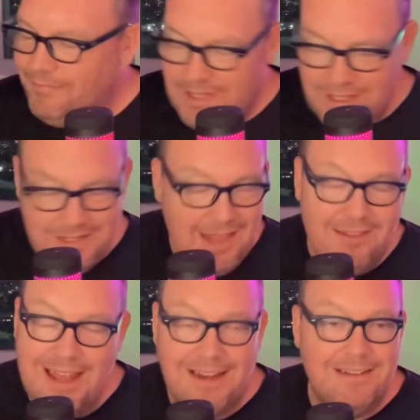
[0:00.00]
You
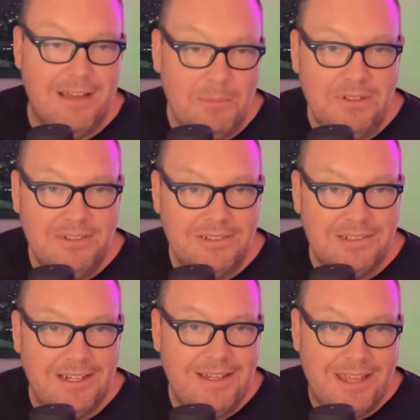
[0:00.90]
selling on a double?
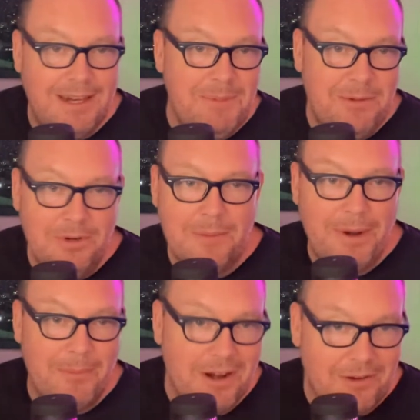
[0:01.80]
Are you kidding me? We're in a
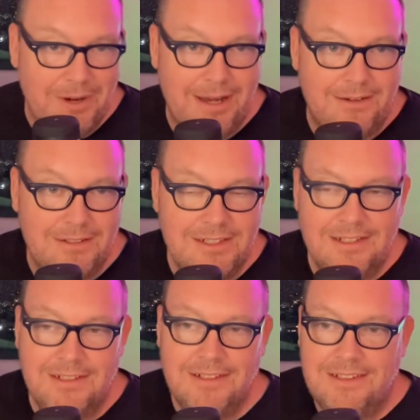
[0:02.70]
bear market right now.
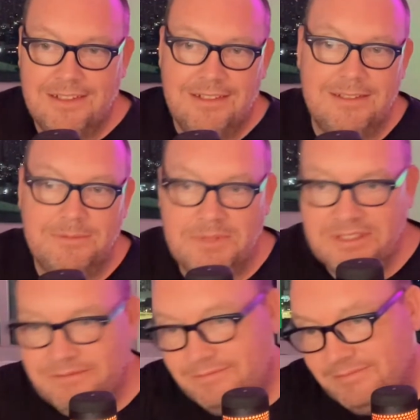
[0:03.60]

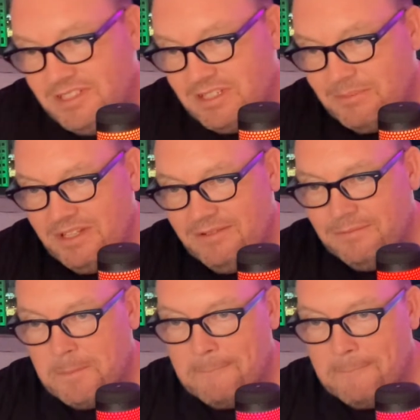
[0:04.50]
But some did.